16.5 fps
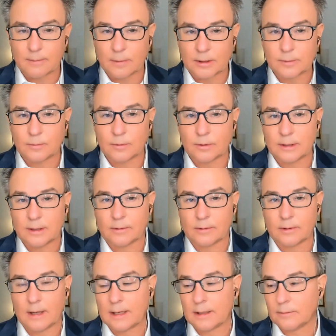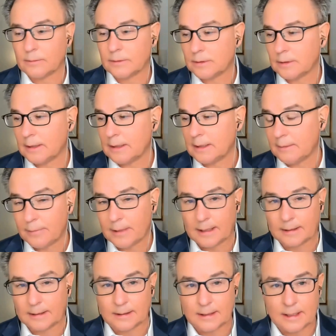got much more democratic. We saw the
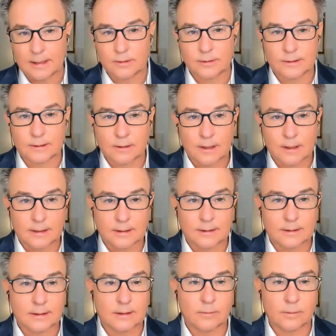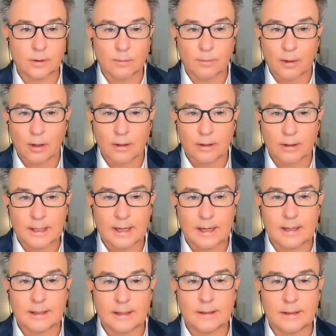impact that Anderson Clayton and a real party
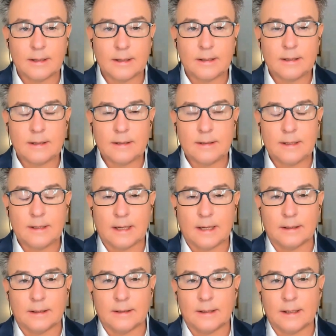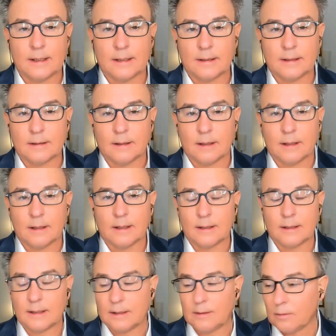had in
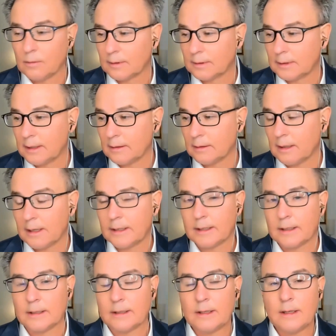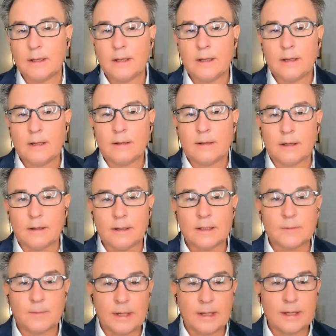North Carolina. There
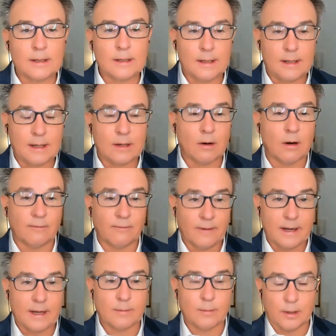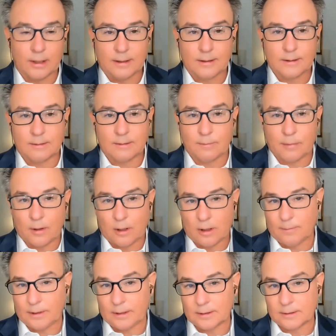has been in our family, in
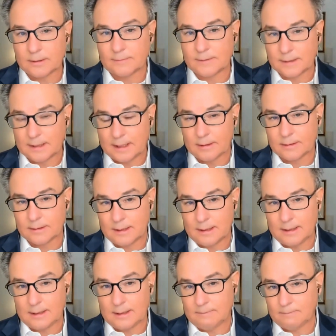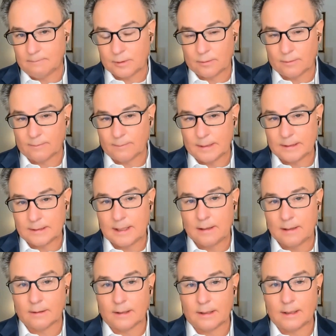part because of scarcity sort of
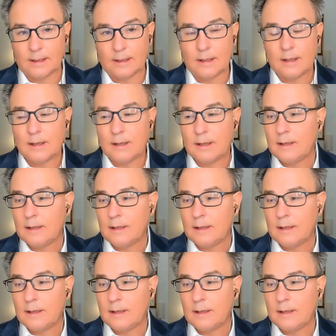mentality,